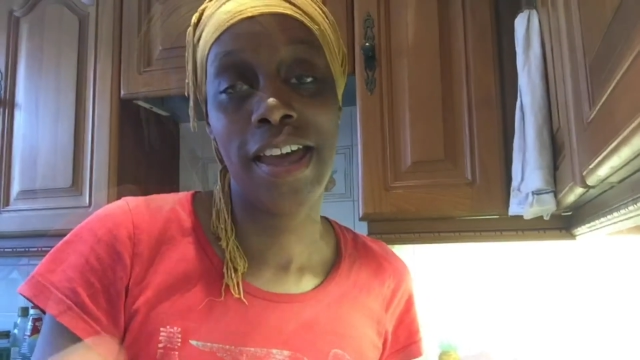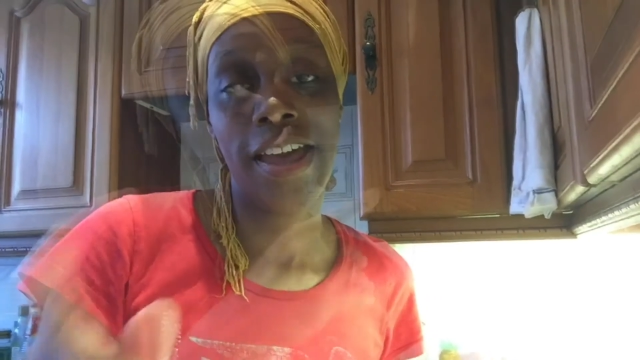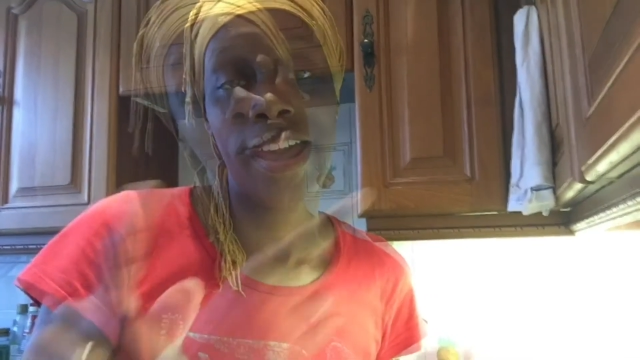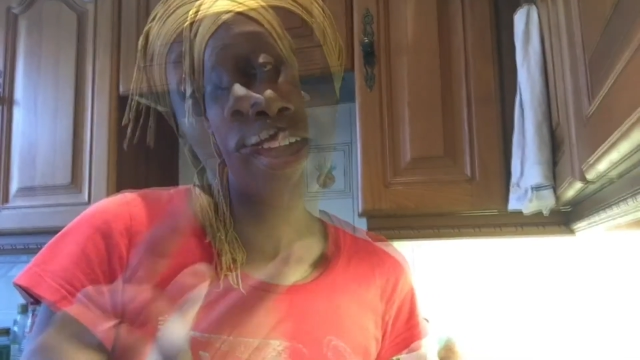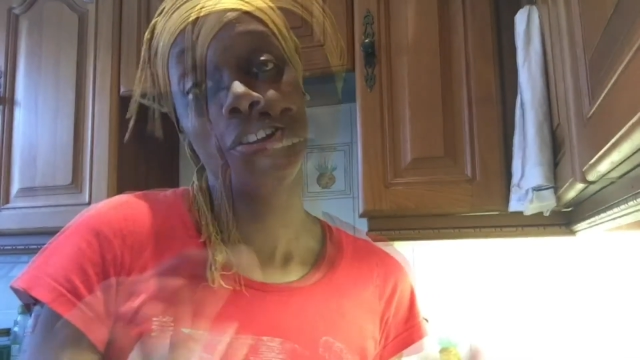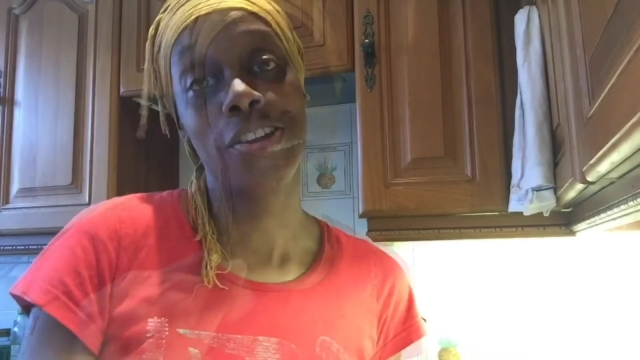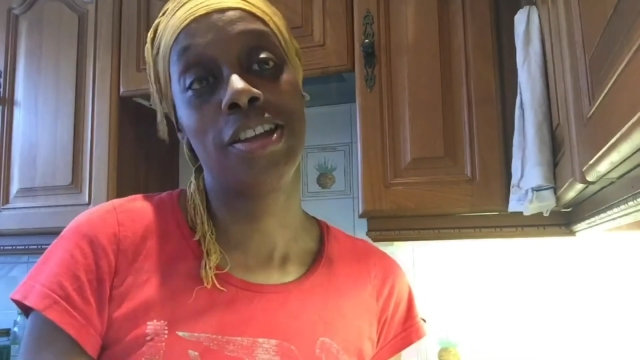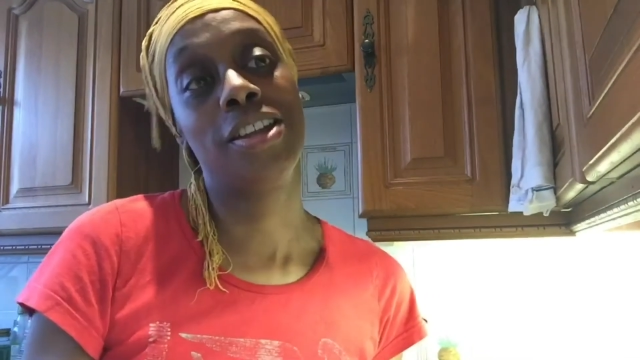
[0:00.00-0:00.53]

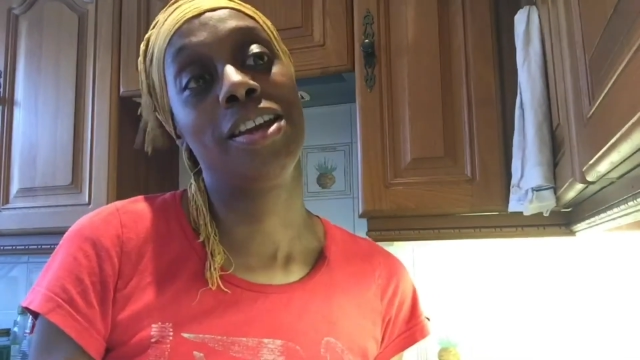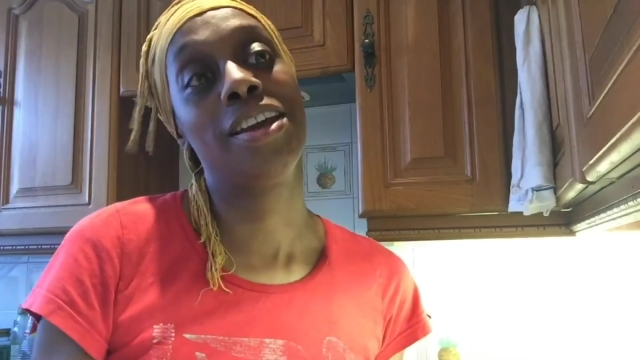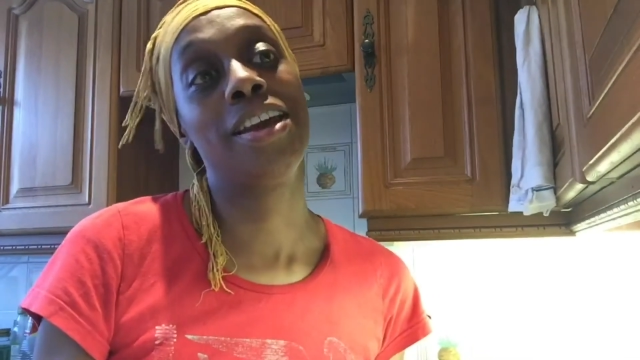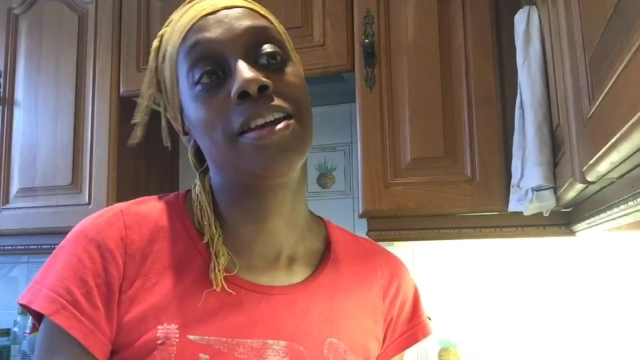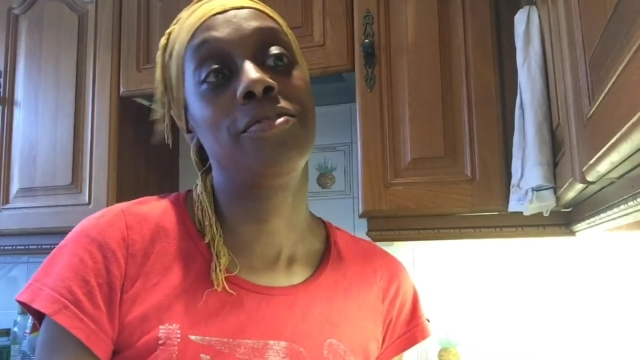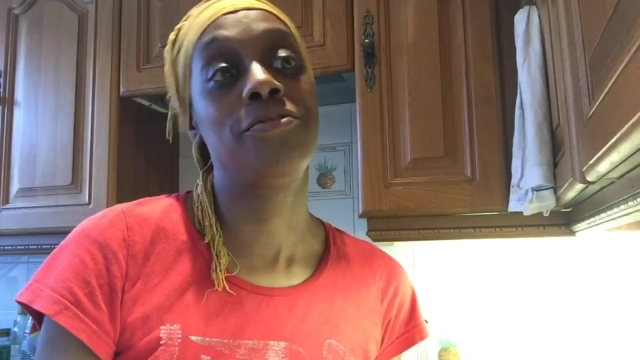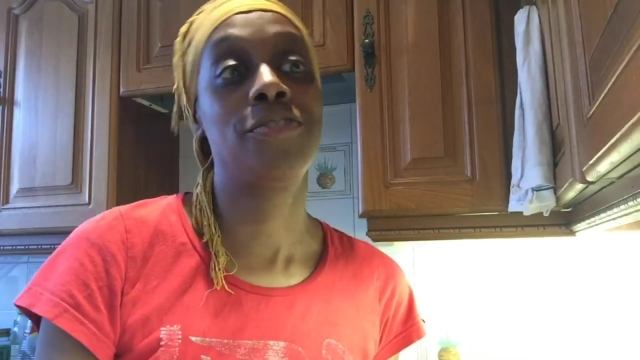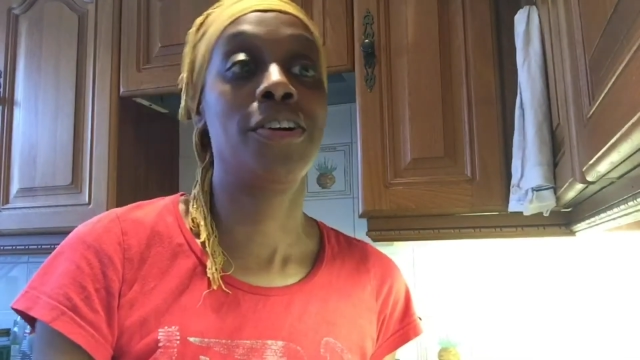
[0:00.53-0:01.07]
Start cooking
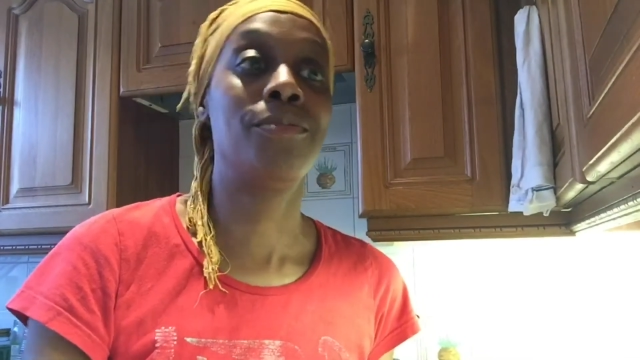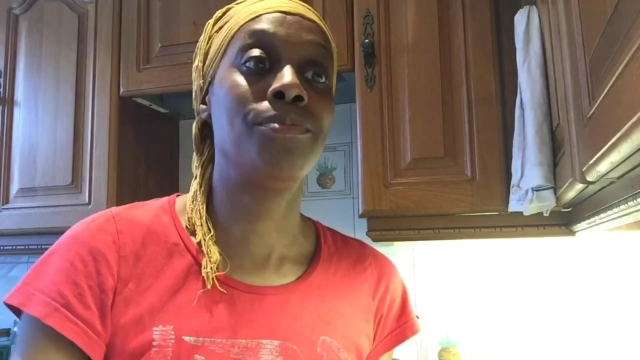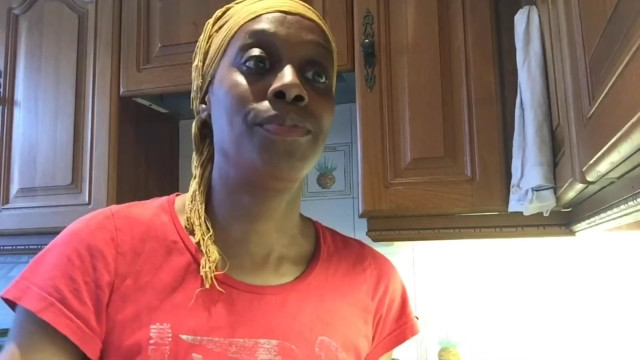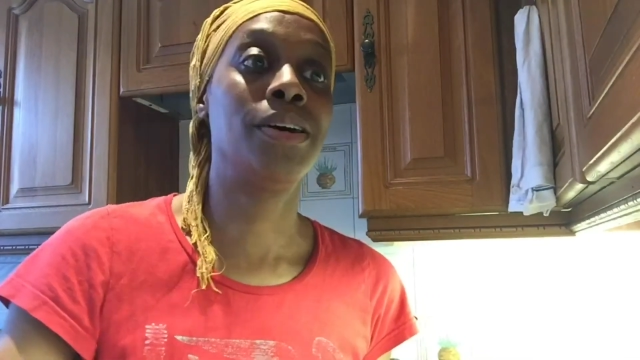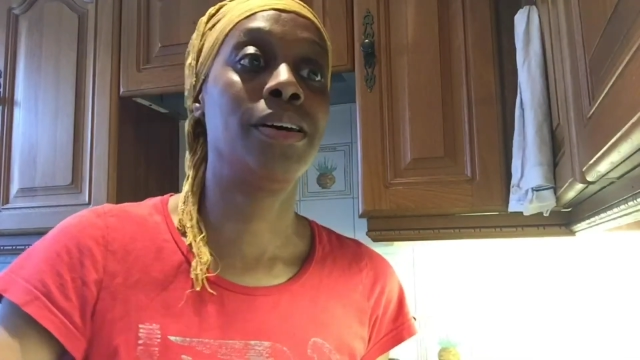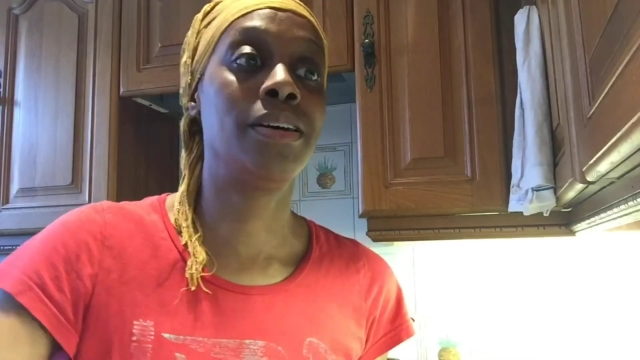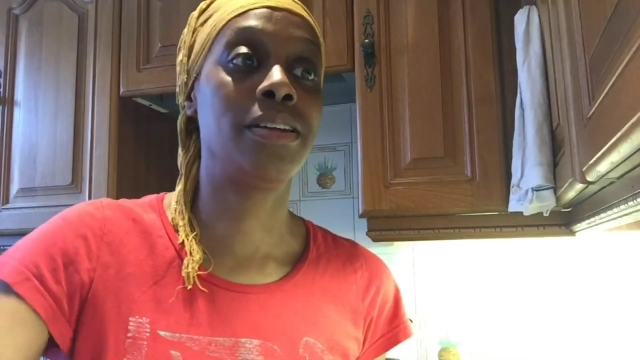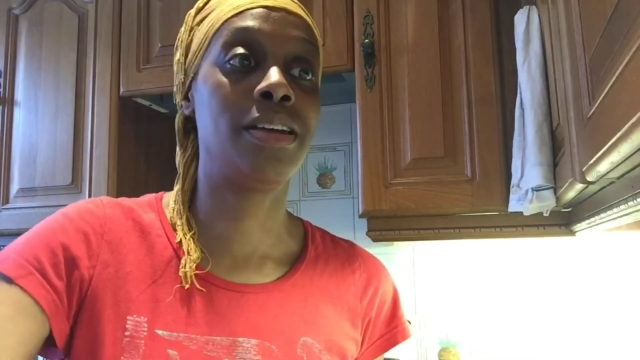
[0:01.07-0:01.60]
again from
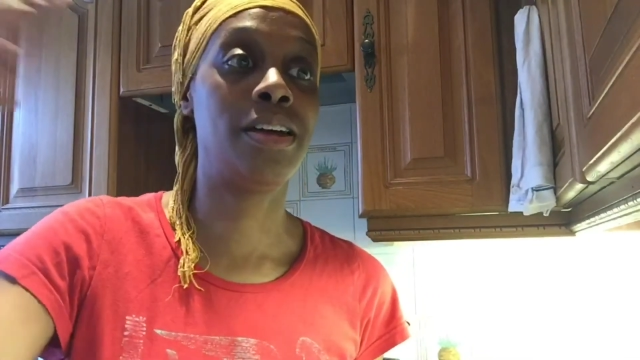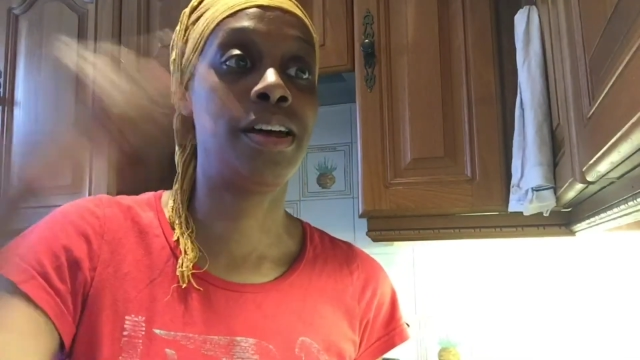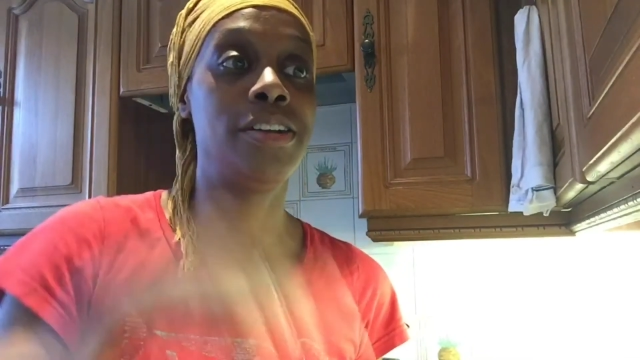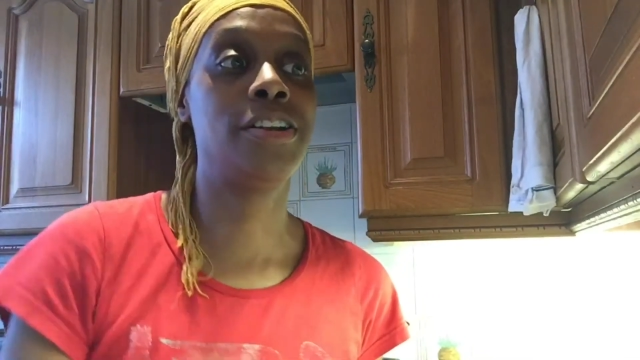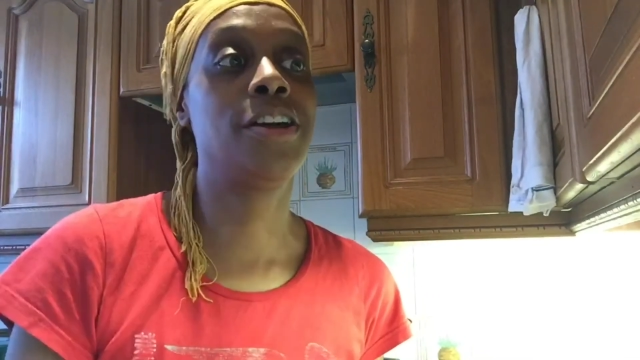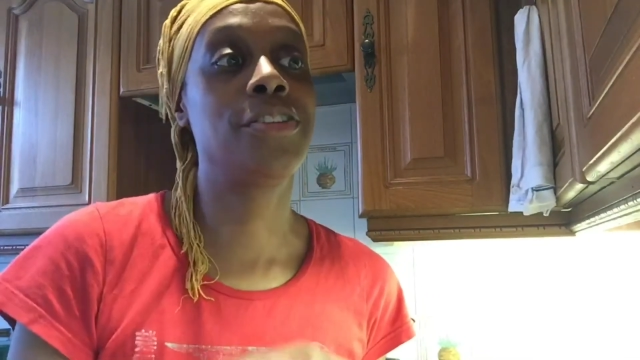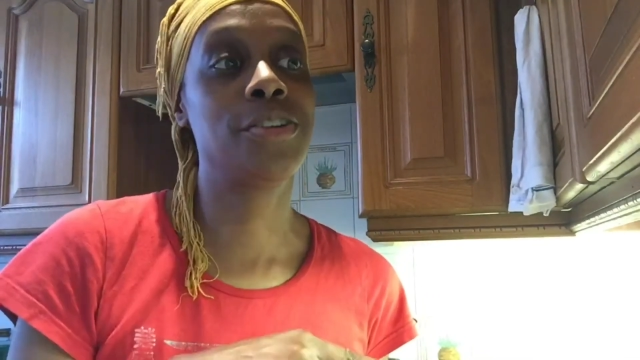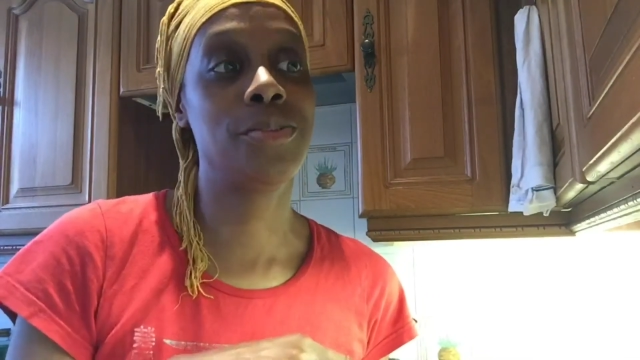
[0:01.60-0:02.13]

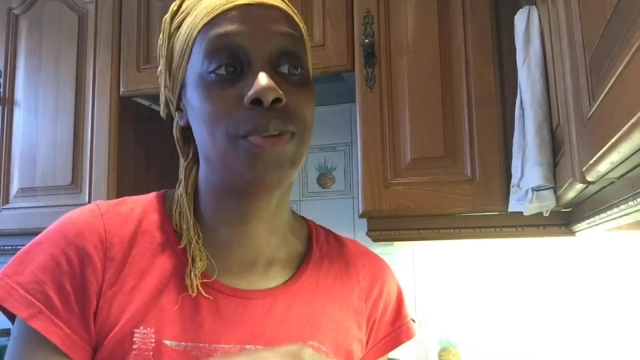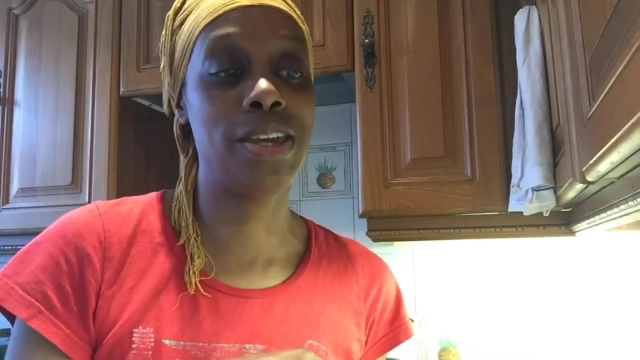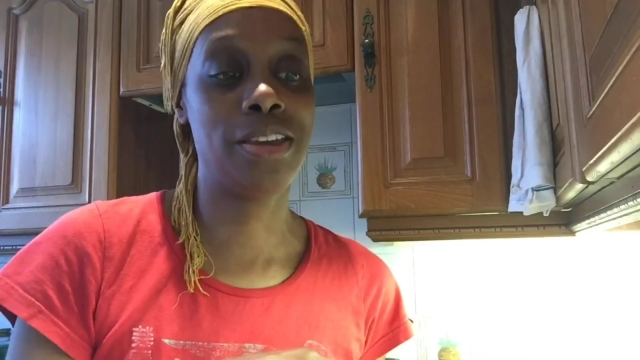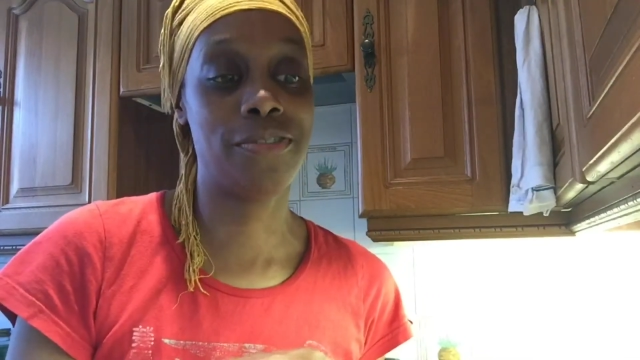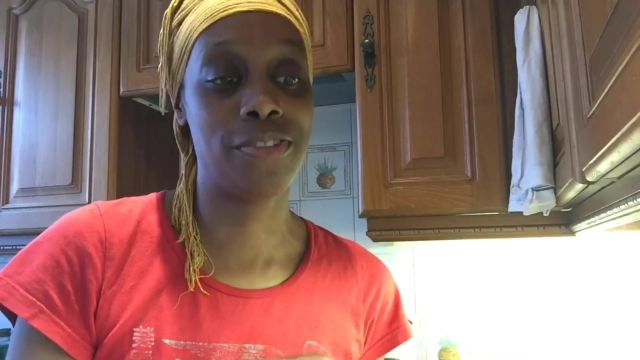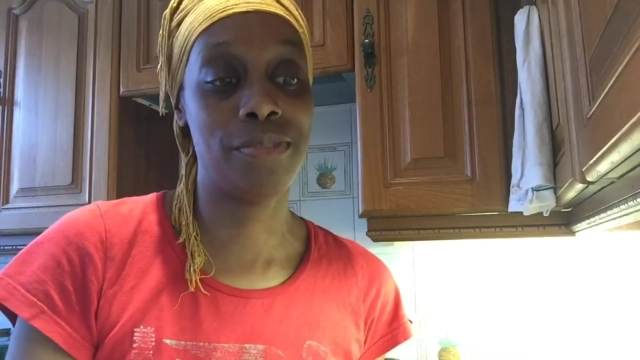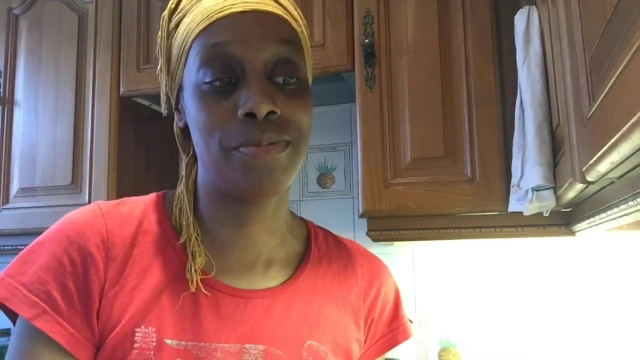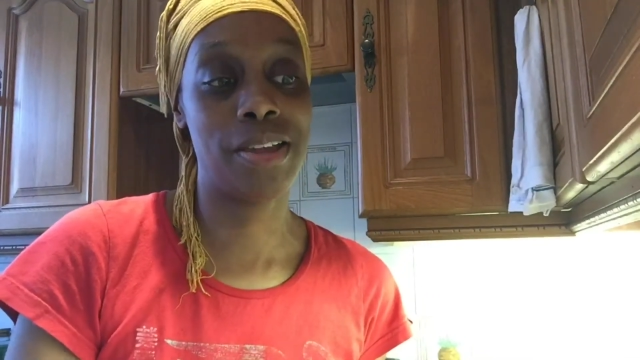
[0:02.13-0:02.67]
another week from